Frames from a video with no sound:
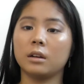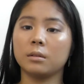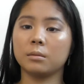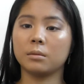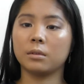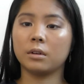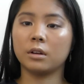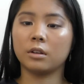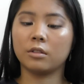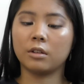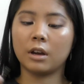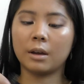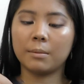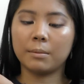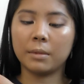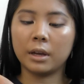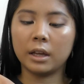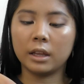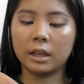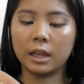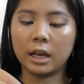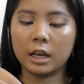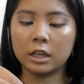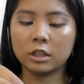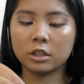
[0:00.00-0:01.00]
I'm going to grab my
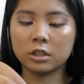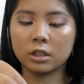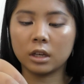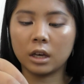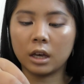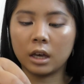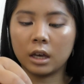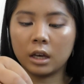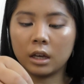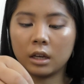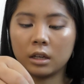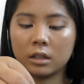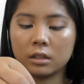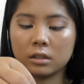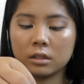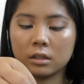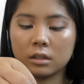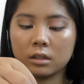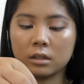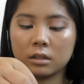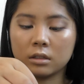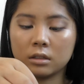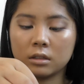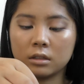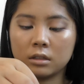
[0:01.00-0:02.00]
lash and
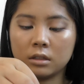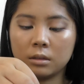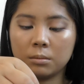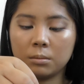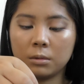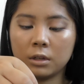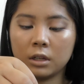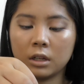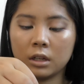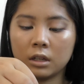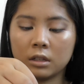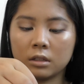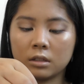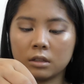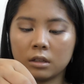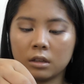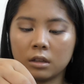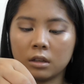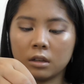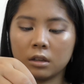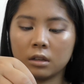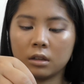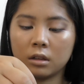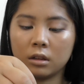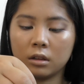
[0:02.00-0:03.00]
dip it into
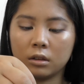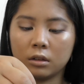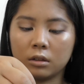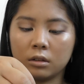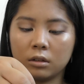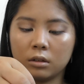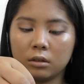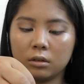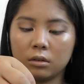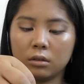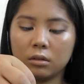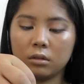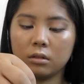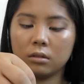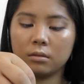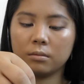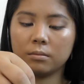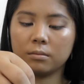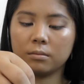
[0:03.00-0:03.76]
the glue.